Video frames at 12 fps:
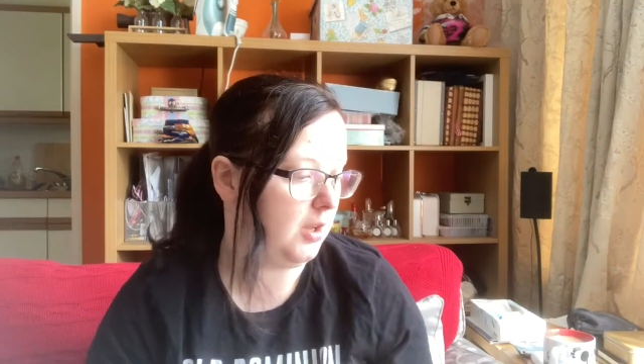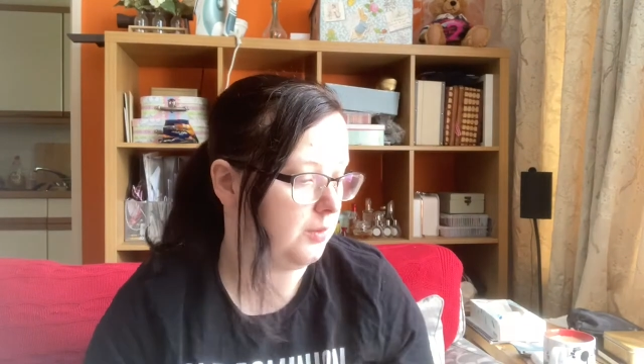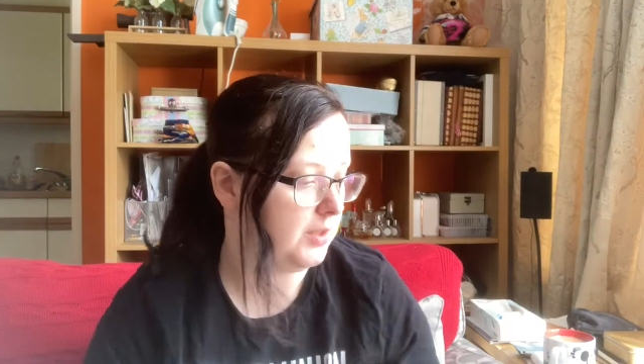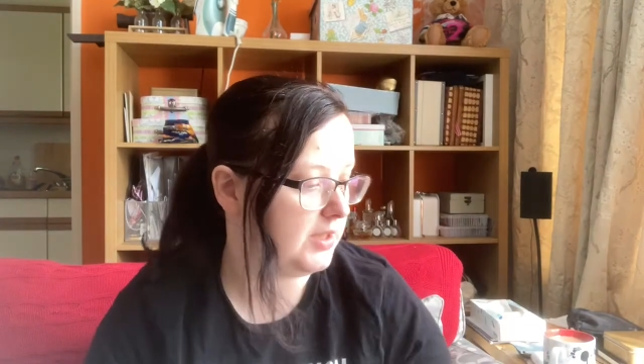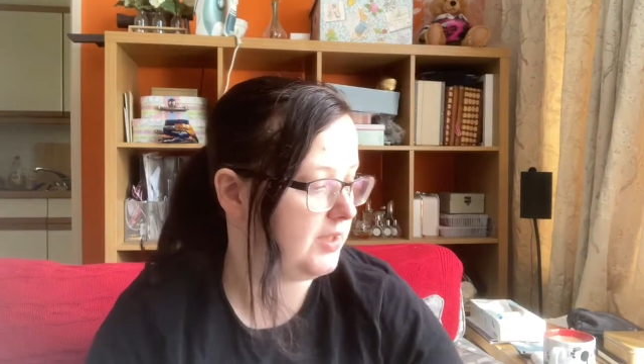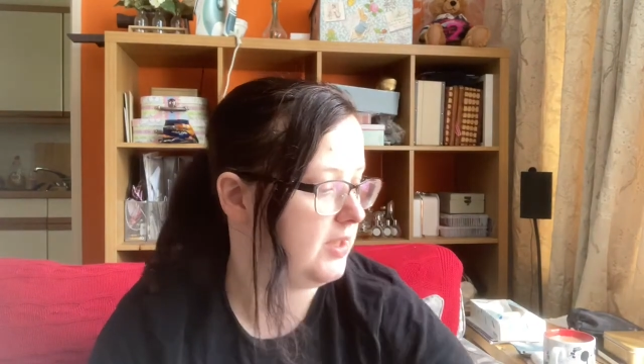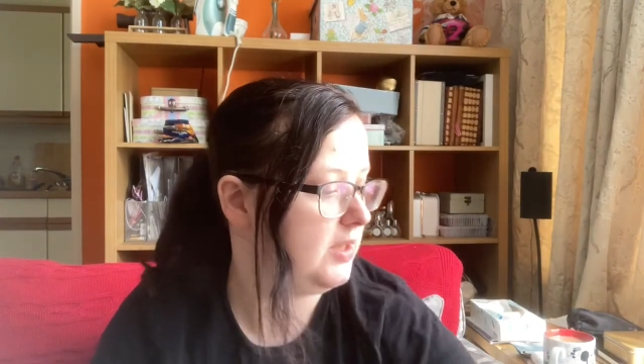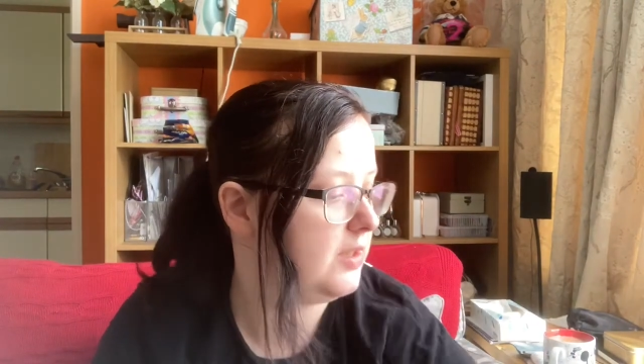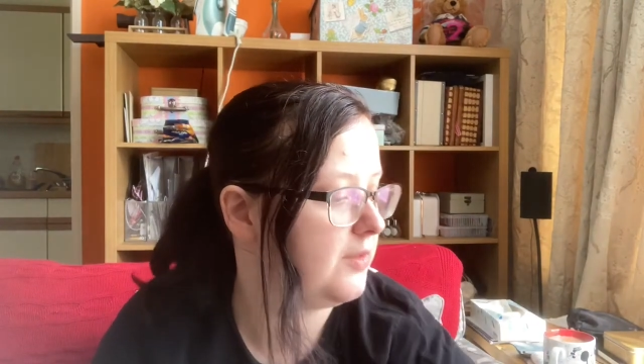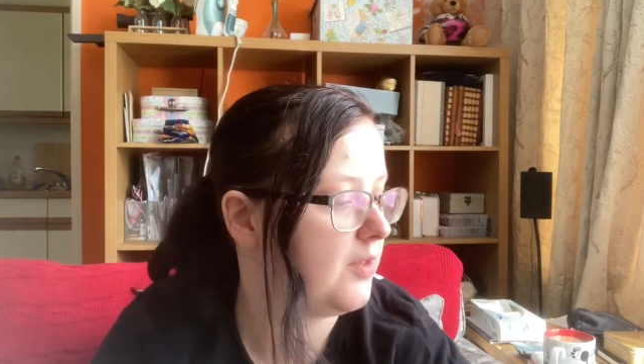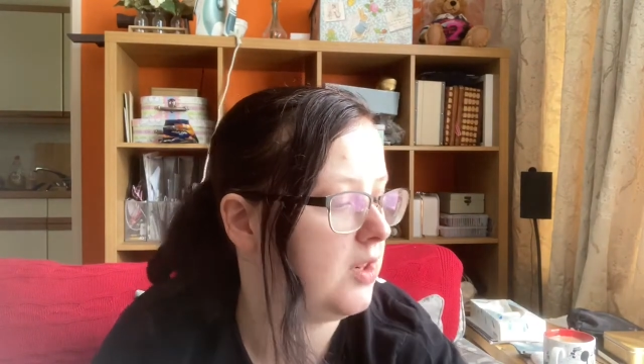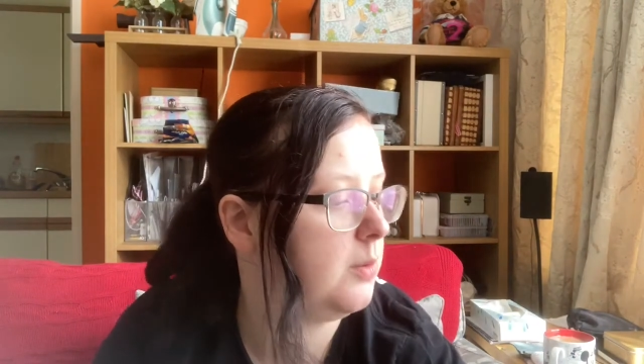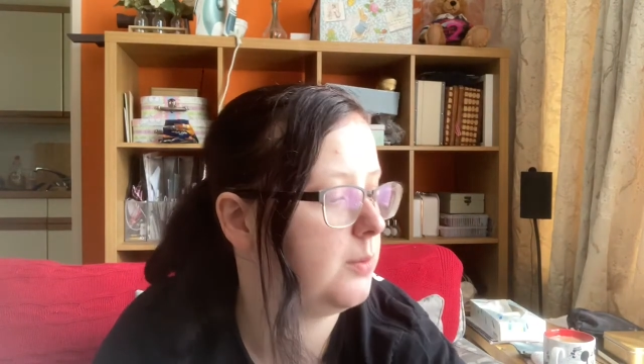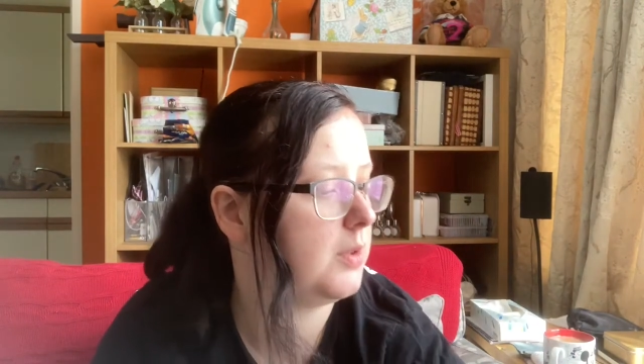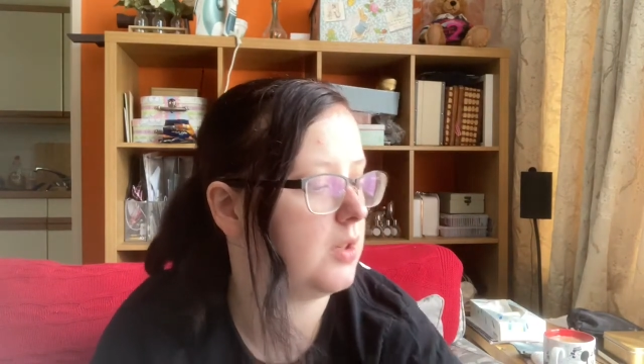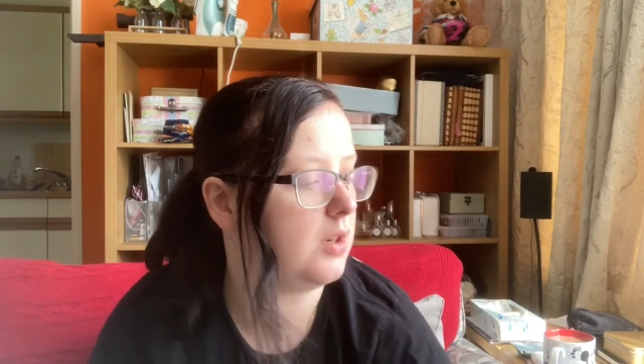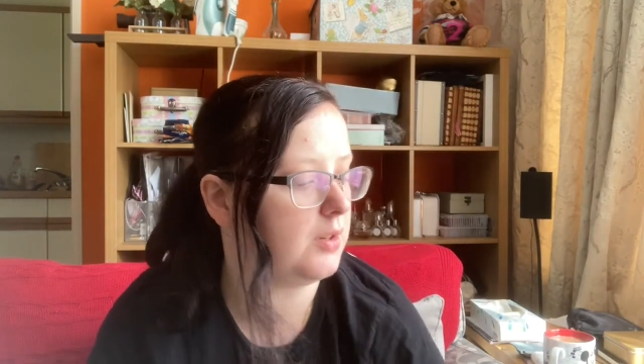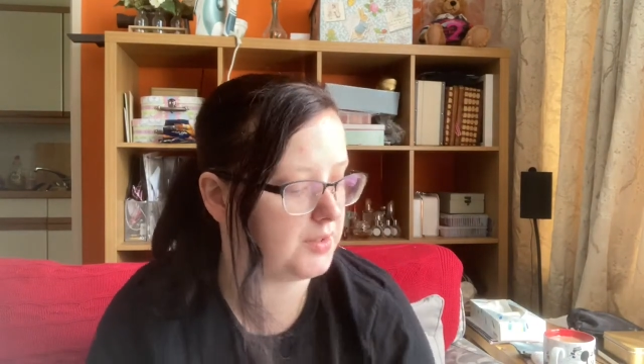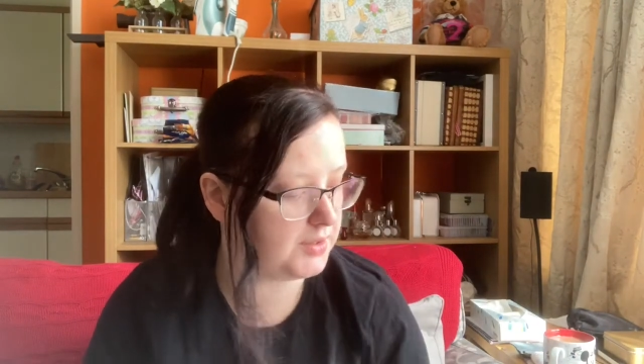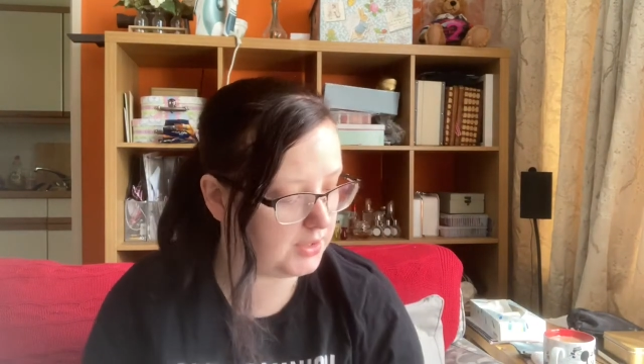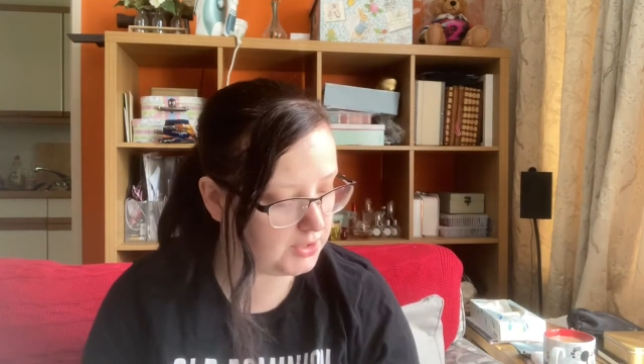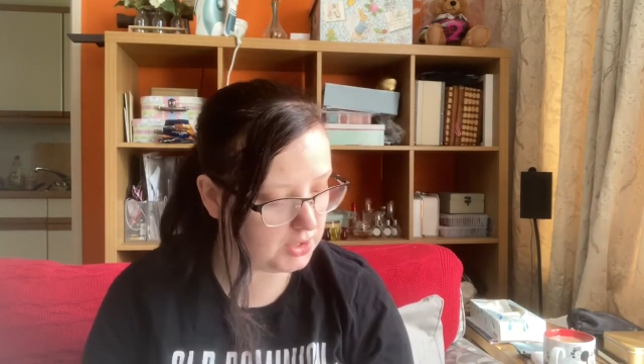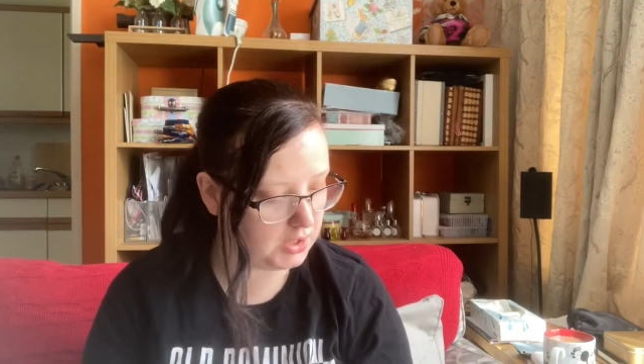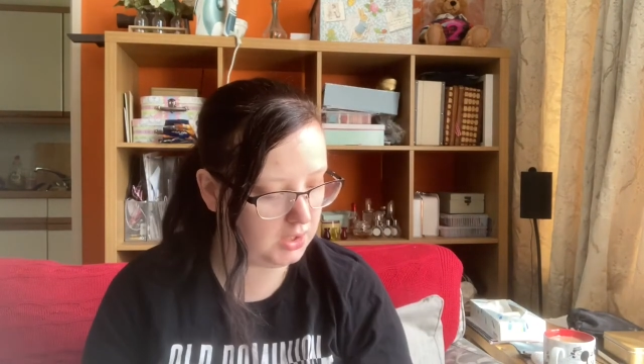This is from Cross
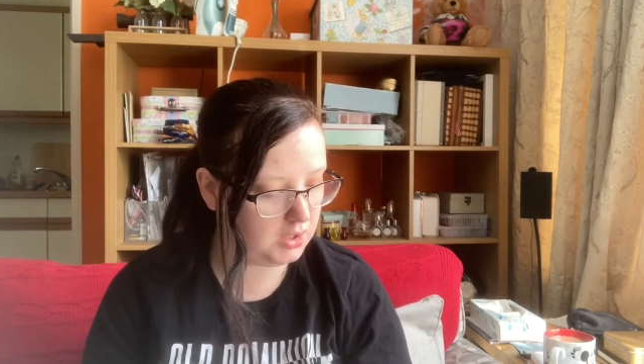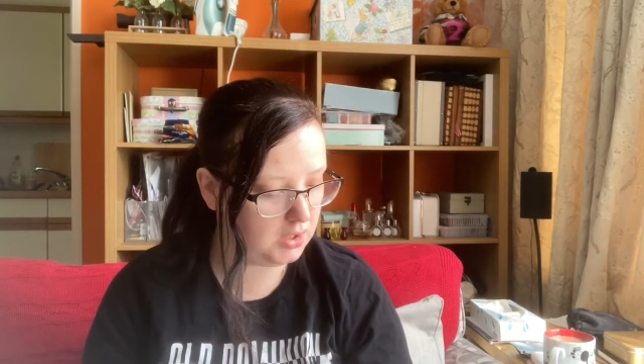Stitcher,